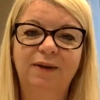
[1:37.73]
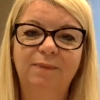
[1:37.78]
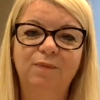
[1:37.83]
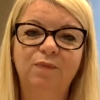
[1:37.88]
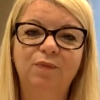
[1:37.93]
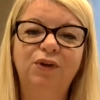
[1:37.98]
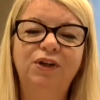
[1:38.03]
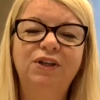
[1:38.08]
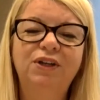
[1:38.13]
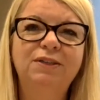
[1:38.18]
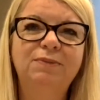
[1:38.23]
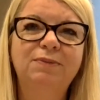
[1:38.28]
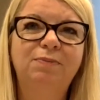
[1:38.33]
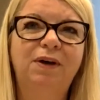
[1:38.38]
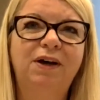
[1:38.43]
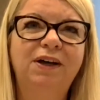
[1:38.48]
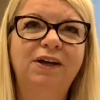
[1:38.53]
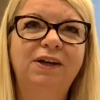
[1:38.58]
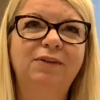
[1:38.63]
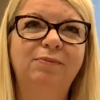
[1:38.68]
What
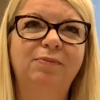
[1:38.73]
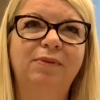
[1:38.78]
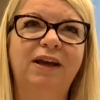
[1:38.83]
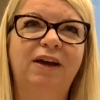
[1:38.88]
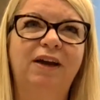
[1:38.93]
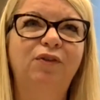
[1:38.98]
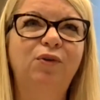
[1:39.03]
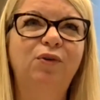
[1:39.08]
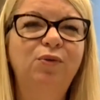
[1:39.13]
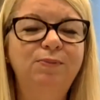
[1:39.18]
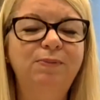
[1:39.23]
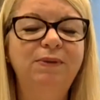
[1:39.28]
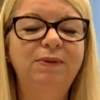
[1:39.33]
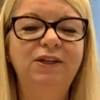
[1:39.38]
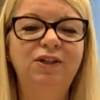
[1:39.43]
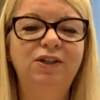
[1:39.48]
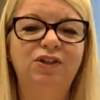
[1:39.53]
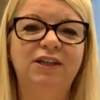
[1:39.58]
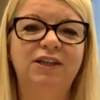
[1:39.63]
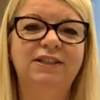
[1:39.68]
inspired me, I've always been
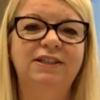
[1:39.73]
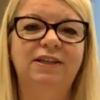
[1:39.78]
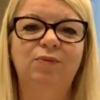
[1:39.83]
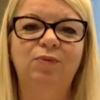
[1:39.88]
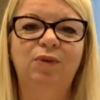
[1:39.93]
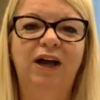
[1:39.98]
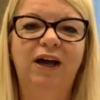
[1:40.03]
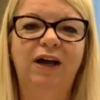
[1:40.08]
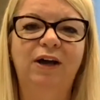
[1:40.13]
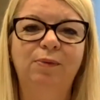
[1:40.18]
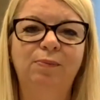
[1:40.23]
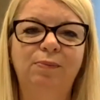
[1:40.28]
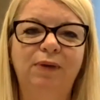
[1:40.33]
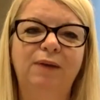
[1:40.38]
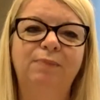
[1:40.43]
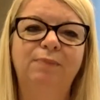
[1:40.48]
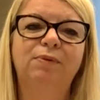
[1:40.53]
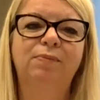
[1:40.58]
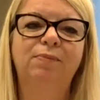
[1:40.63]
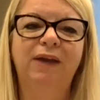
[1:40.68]
interested in how
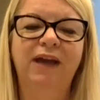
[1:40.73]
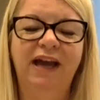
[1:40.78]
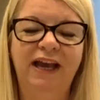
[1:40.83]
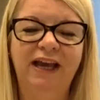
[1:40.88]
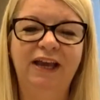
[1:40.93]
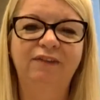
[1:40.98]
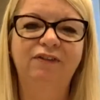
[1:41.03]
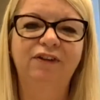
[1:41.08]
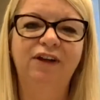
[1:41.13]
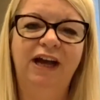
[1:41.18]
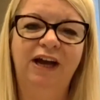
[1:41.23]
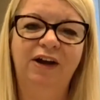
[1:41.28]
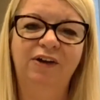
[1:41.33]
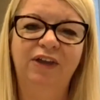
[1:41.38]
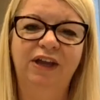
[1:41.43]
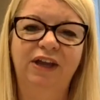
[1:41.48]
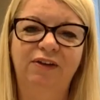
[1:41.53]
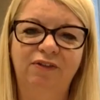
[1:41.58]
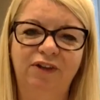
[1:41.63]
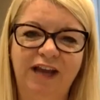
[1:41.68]
people behave and how
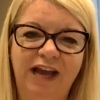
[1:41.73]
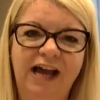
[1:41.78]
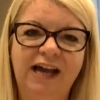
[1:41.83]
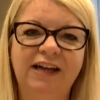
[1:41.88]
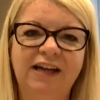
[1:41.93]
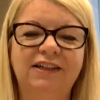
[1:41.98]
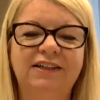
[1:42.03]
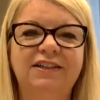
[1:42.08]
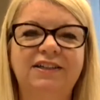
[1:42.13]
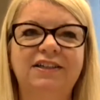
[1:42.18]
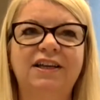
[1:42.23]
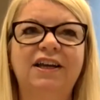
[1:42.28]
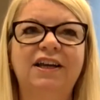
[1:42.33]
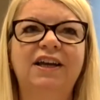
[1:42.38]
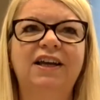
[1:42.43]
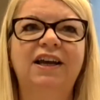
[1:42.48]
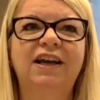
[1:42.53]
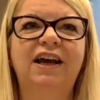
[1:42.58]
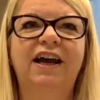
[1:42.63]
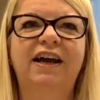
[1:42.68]
they react
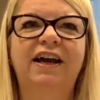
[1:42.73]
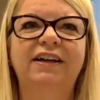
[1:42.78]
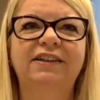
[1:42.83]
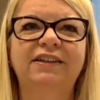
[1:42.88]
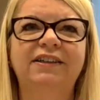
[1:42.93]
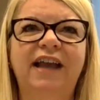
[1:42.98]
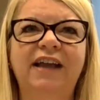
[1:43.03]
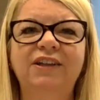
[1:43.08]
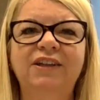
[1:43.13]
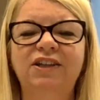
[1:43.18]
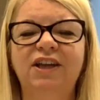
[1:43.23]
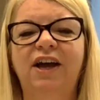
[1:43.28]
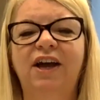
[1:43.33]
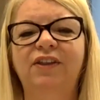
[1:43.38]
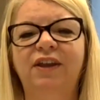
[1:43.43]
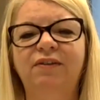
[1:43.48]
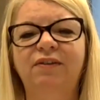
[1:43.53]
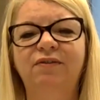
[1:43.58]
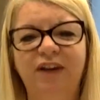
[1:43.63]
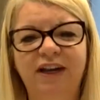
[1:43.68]
and getting to how
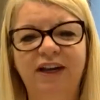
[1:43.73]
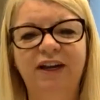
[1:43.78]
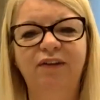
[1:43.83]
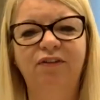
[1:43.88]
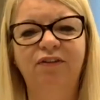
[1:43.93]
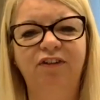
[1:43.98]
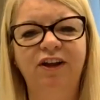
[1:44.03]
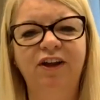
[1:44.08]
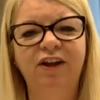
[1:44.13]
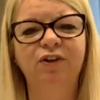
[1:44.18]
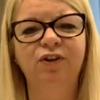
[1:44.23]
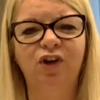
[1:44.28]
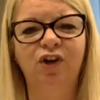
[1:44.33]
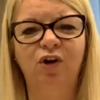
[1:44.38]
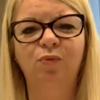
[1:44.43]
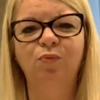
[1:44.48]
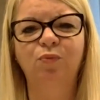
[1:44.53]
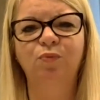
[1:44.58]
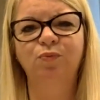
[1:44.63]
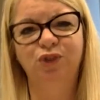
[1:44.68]
they really feel,
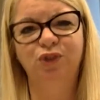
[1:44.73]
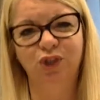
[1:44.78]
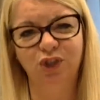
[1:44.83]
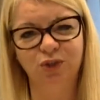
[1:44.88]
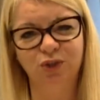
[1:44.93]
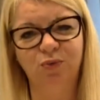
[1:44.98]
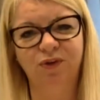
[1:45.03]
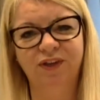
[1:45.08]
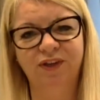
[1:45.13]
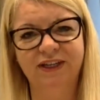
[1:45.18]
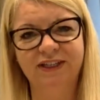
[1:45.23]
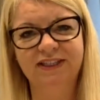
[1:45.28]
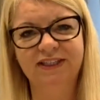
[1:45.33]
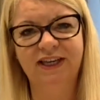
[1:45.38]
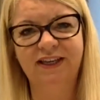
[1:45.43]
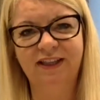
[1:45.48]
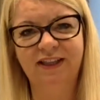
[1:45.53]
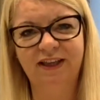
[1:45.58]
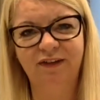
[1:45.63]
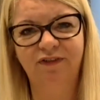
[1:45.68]
not just what they
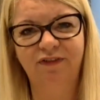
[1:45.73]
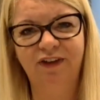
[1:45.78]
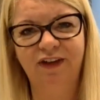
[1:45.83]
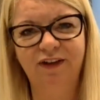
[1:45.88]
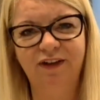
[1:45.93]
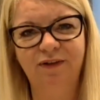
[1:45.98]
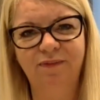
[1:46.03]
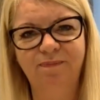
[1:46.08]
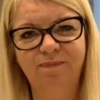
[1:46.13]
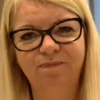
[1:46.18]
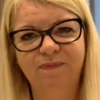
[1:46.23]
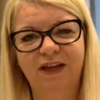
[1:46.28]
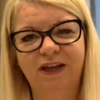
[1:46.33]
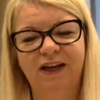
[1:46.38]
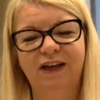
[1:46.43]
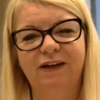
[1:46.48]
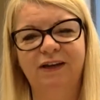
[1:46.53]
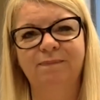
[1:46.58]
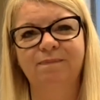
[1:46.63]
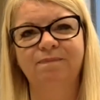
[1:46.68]
say they feel.
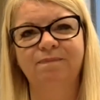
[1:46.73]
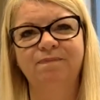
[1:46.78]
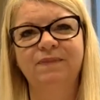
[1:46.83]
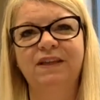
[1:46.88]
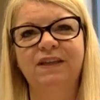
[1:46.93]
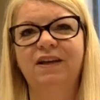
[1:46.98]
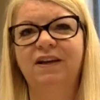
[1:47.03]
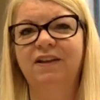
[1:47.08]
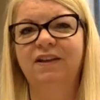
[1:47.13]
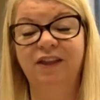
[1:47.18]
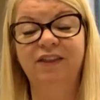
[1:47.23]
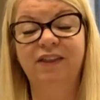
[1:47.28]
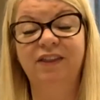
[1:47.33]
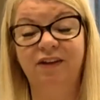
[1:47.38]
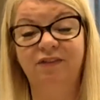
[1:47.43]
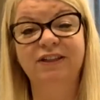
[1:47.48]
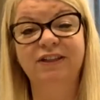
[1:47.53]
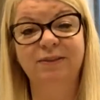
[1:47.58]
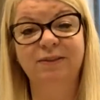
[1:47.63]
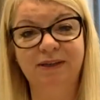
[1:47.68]
That
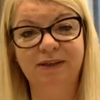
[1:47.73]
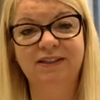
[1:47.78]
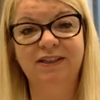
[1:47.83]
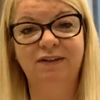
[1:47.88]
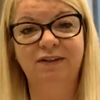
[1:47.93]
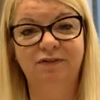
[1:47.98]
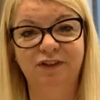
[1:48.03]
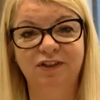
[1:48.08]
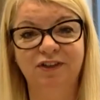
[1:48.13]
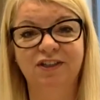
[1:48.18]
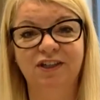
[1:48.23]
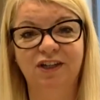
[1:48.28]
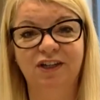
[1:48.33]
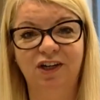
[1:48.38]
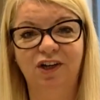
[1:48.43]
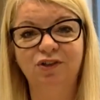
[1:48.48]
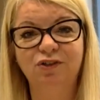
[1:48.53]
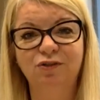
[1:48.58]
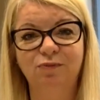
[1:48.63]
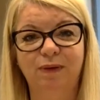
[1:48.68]
there is a big difference, and a
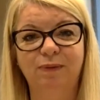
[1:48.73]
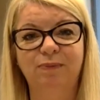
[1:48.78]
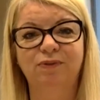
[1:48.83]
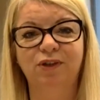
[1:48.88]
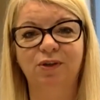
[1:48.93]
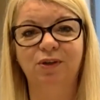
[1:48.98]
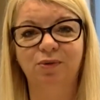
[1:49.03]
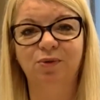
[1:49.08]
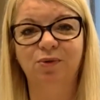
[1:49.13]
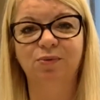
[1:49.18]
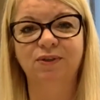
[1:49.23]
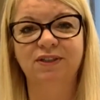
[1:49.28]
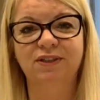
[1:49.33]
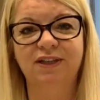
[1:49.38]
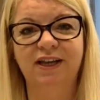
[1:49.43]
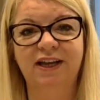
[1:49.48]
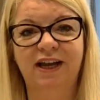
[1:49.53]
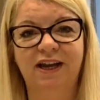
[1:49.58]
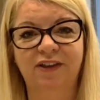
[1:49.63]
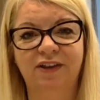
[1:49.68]
lot of people don't always
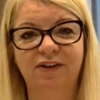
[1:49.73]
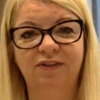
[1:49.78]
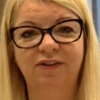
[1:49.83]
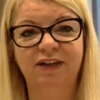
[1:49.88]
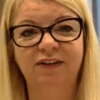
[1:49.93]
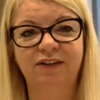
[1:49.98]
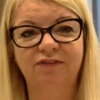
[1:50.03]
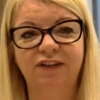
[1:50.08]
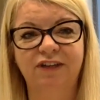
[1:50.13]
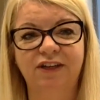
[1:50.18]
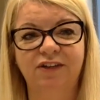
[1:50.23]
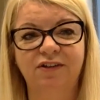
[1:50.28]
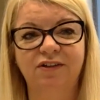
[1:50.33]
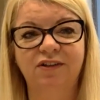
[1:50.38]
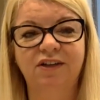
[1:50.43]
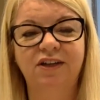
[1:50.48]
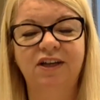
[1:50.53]
say how they really feel.